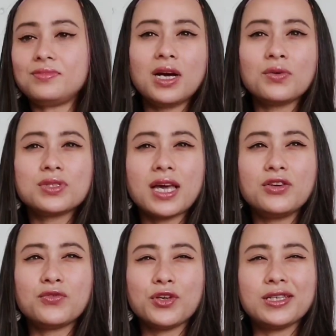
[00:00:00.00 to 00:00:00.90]
I was
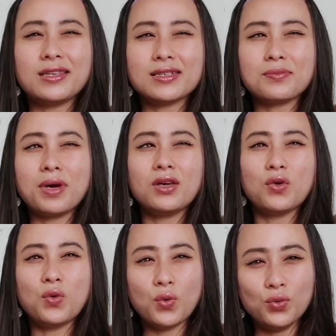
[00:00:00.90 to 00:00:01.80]
kind of worried that that's my
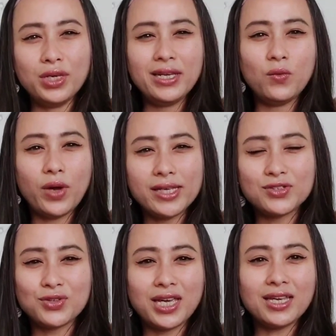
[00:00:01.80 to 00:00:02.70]
only way
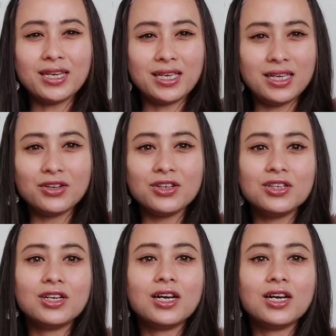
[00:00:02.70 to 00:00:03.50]
to get here.